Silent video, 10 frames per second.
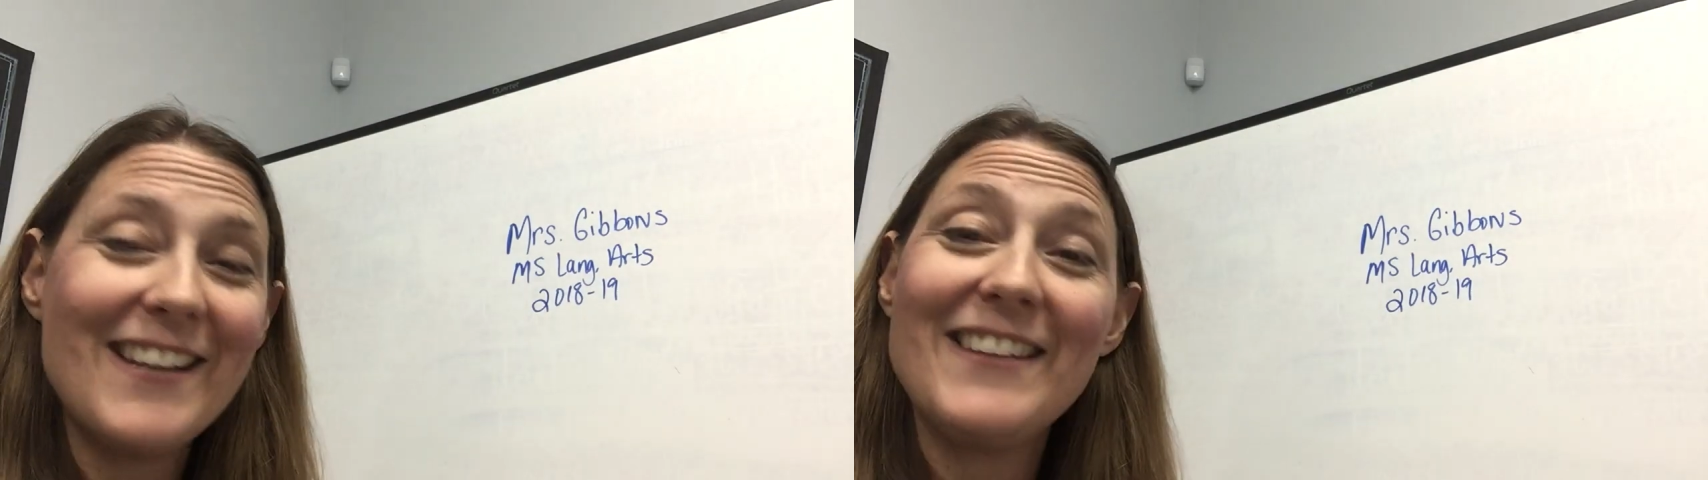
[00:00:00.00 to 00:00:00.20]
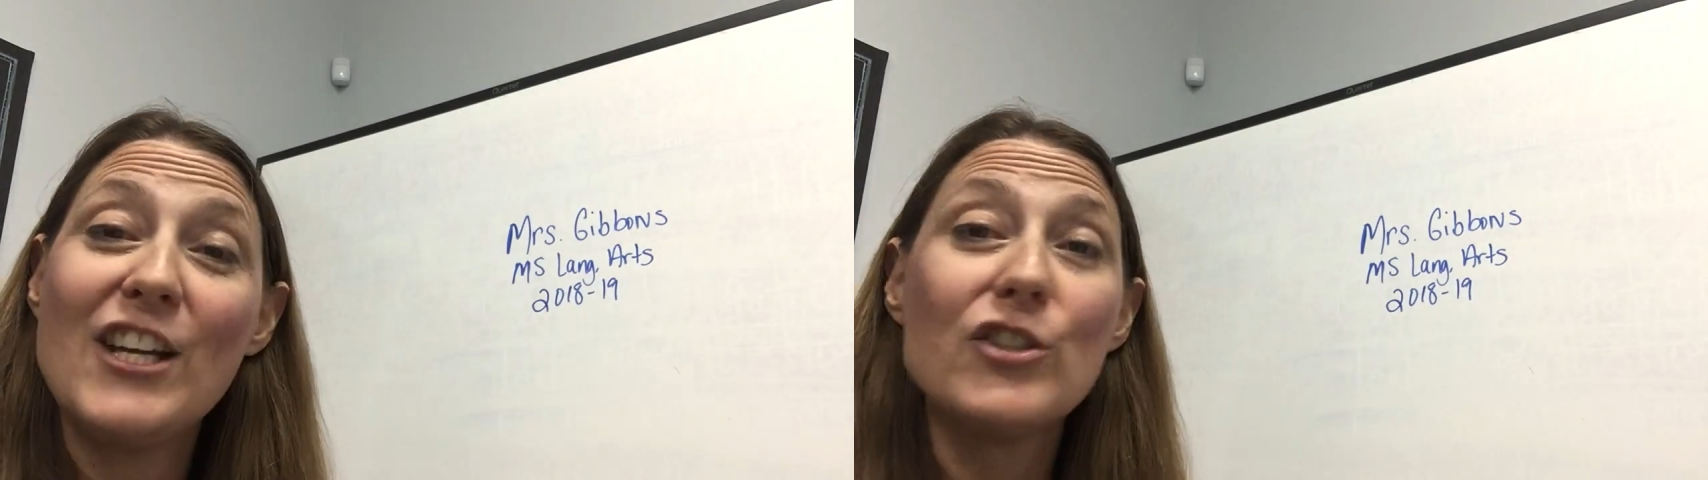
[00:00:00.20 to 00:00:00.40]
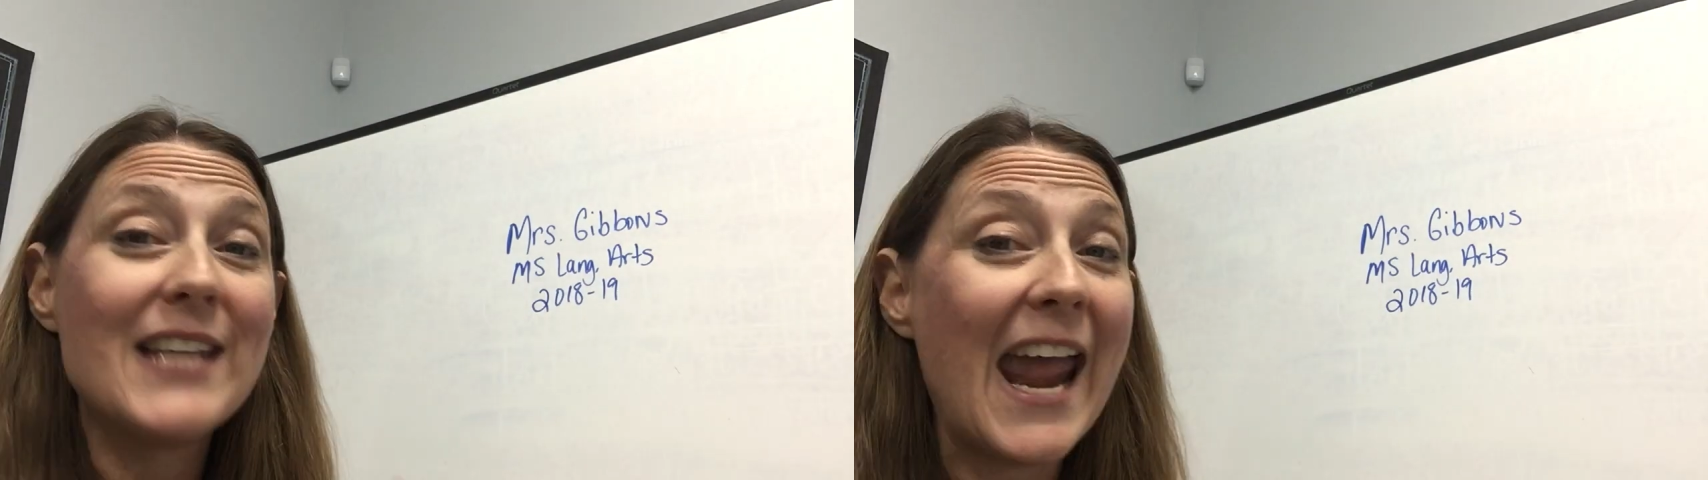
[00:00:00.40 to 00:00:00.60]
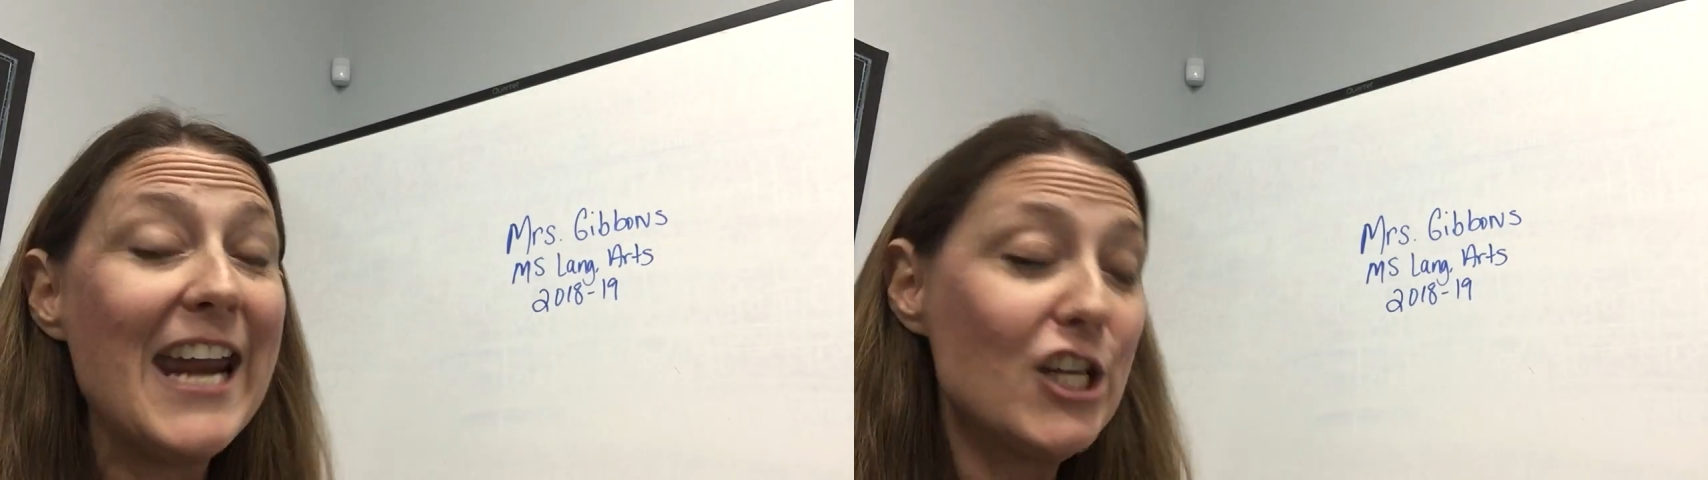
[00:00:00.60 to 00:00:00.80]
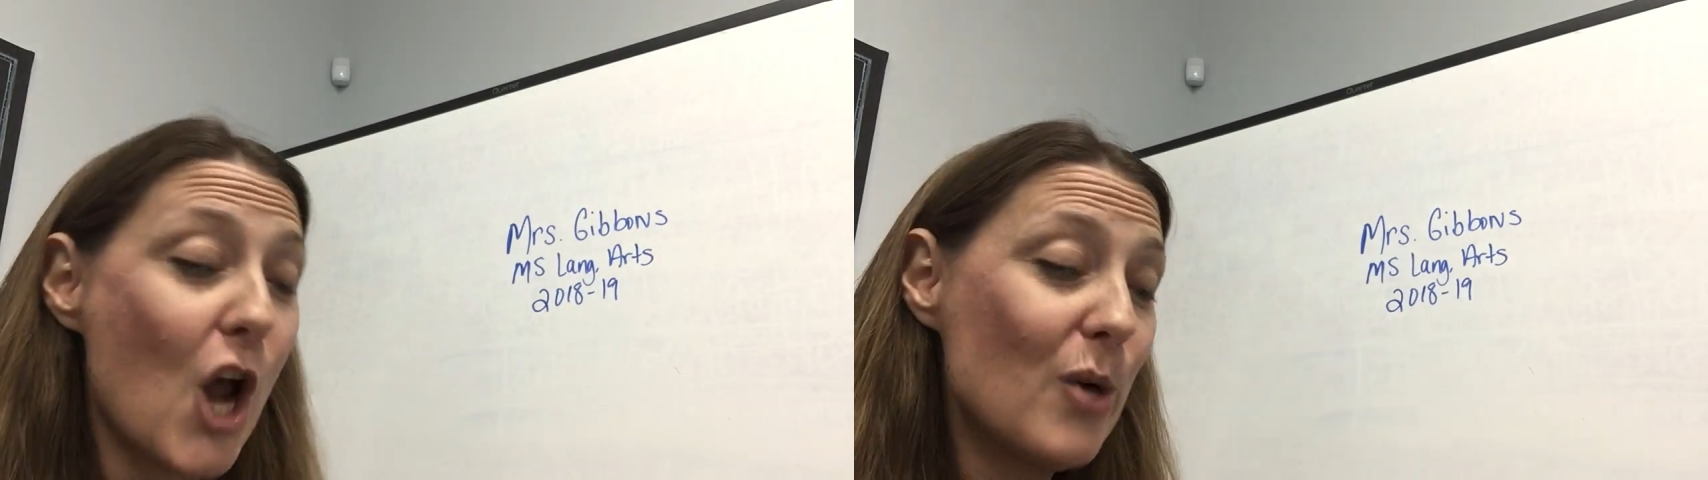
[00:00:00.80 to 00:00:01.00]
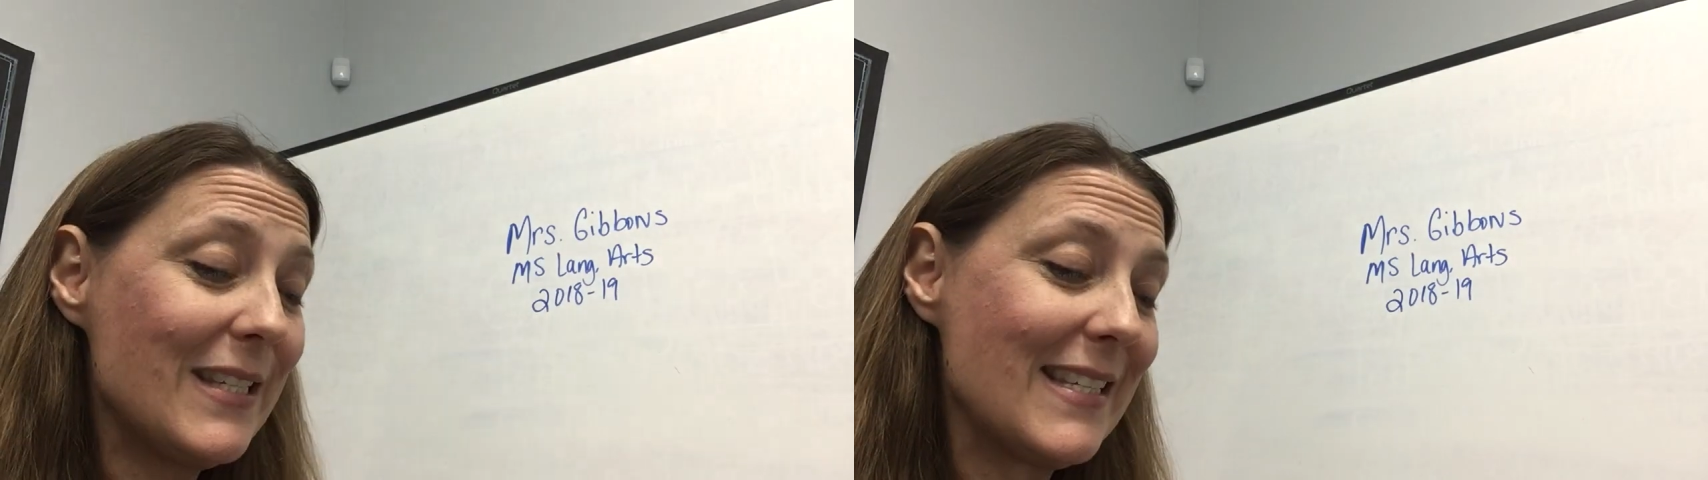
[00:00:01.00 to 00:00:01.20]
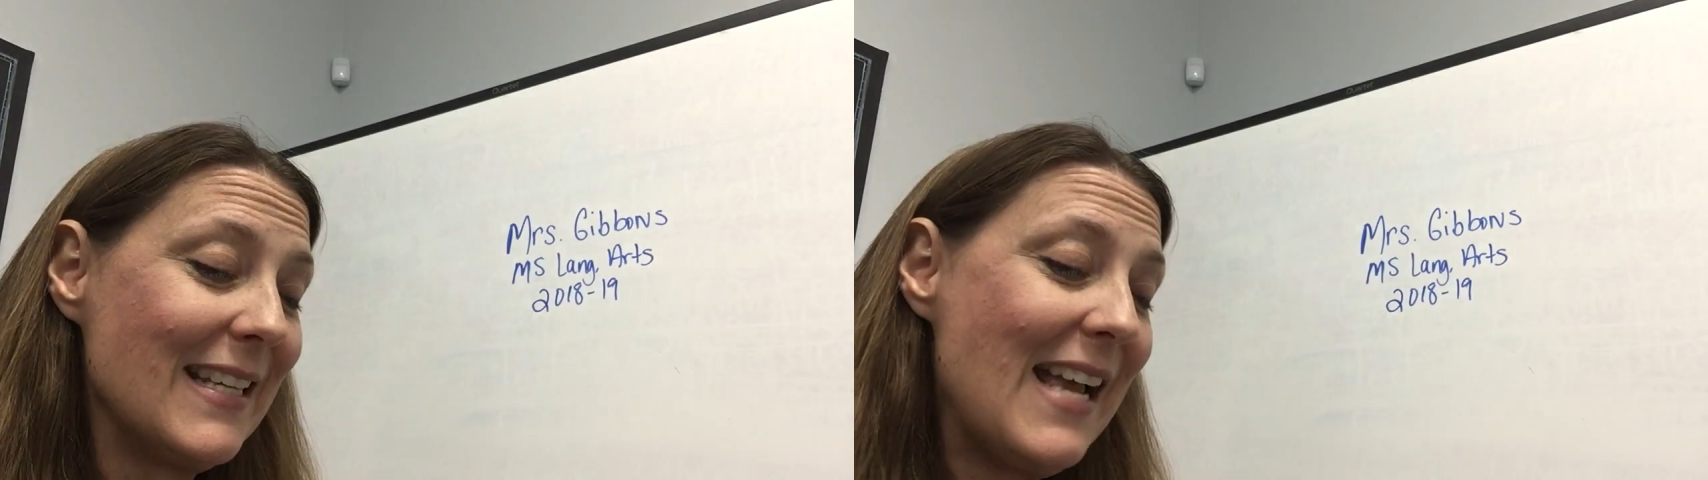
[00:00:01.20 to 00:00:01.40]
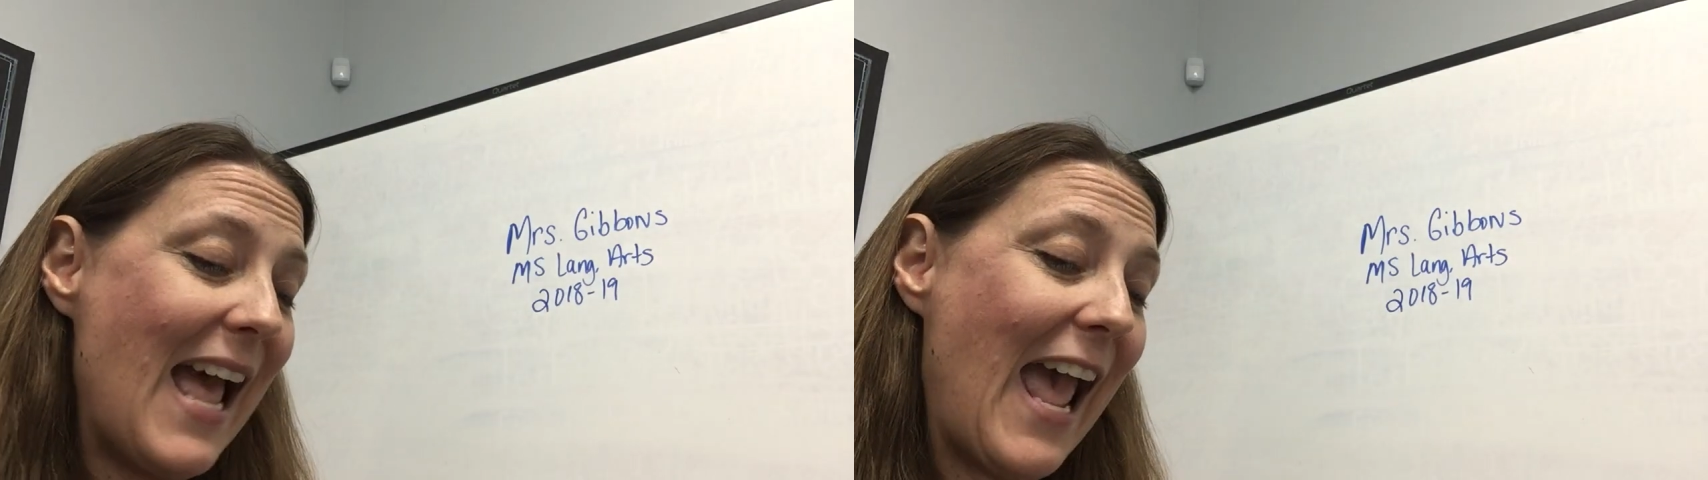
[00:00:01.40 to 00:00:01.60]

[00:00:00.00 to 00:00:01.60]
that they'll take notes,